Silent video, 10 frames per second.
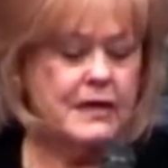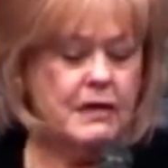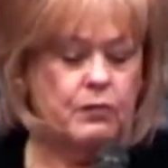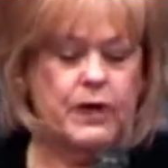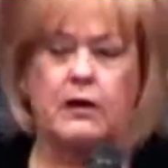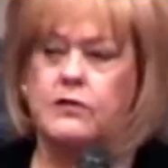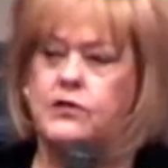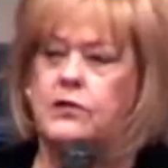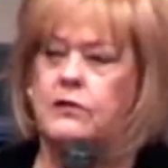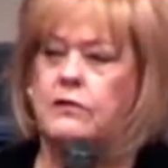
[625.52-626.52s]
We are
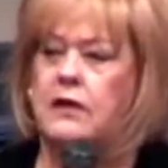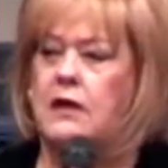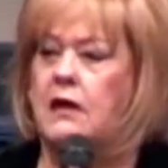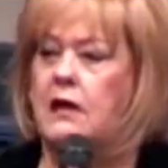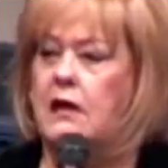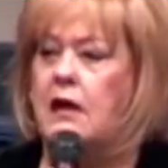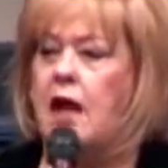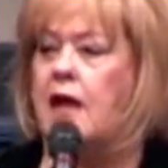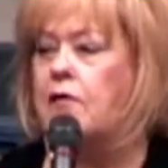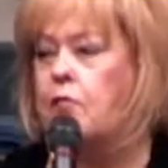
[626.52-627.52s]
children
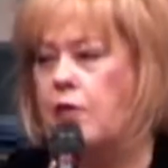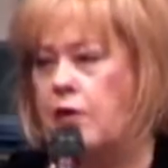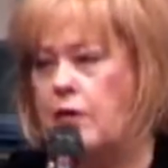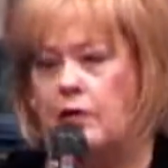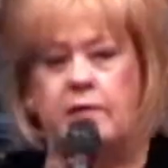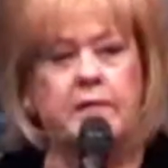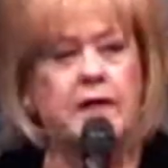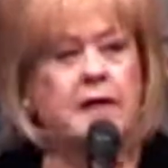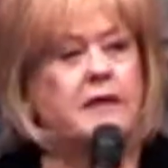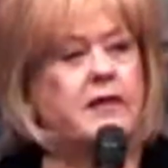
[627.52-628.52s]
in a world
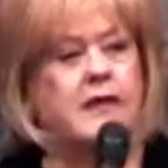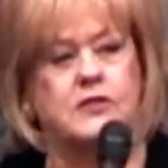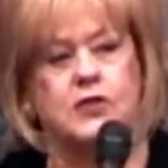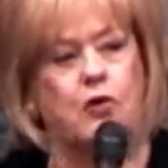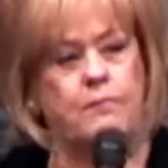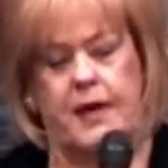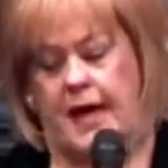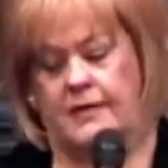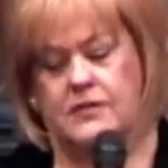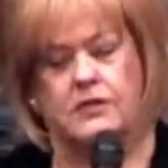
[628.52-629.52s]
that is so
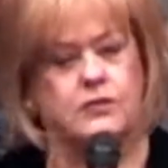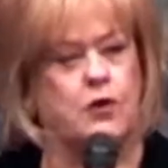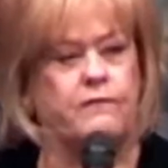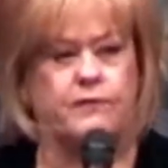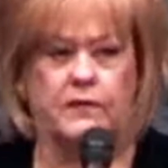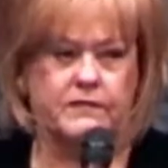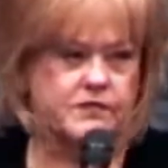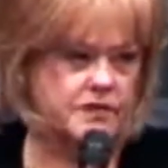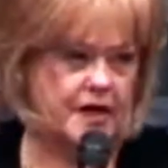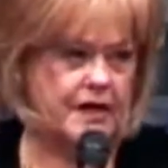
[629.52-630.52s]
mass and so full of
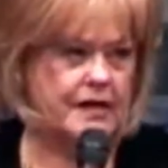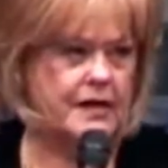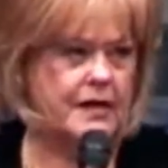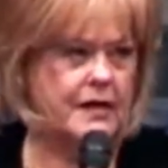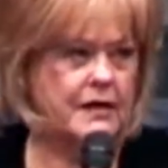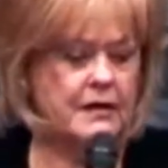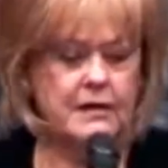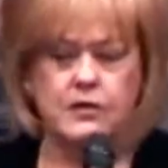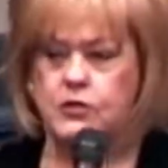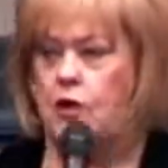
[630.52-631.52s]
sin,
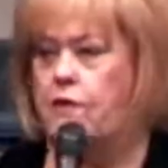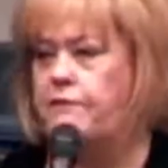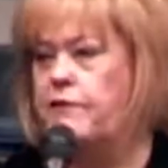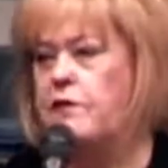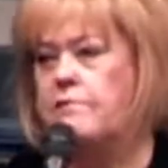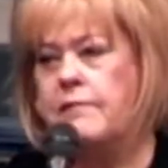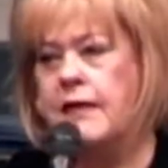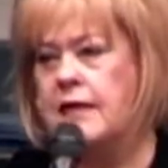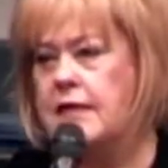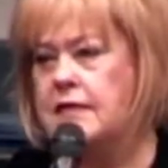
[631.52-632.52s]
so full of
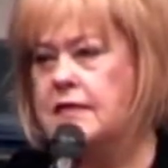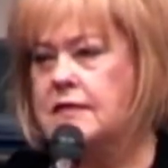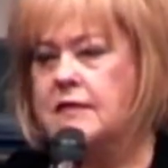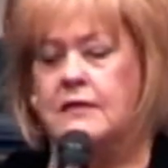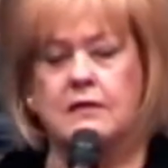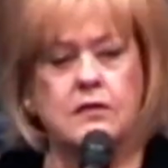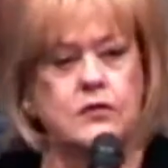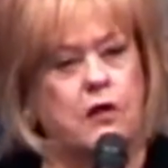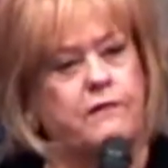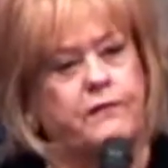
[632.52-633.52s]
meanness,
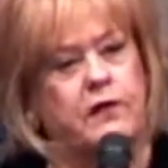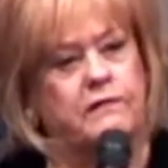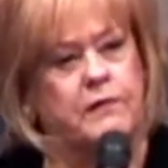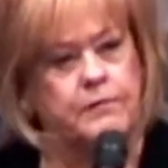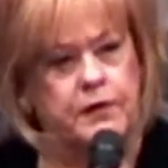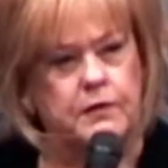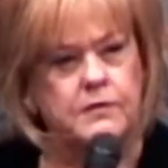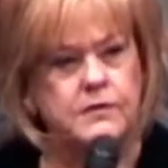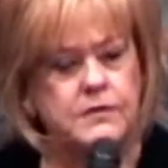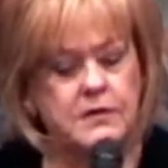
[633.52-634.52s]
so full of
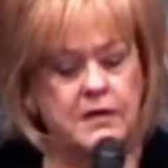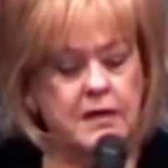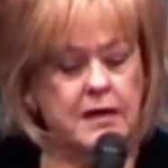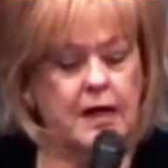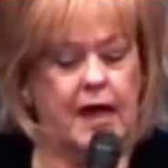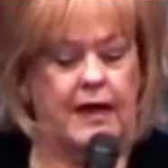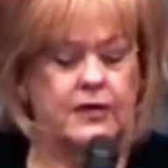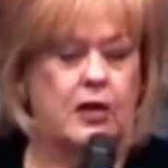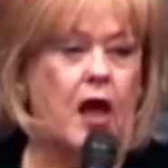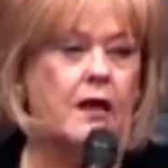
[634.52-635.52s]
abuse, and
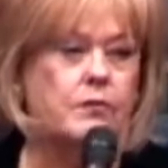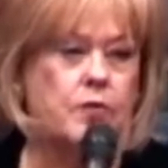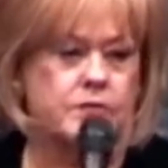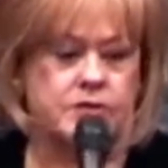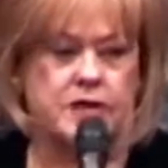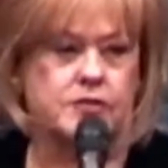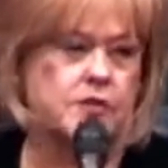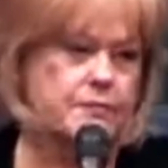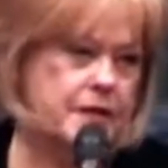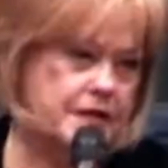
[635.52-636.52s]
God wants us to
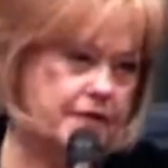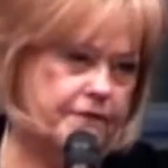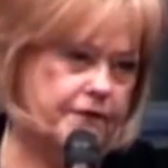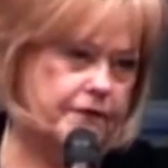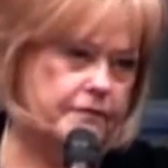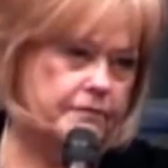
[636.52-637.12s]
be different.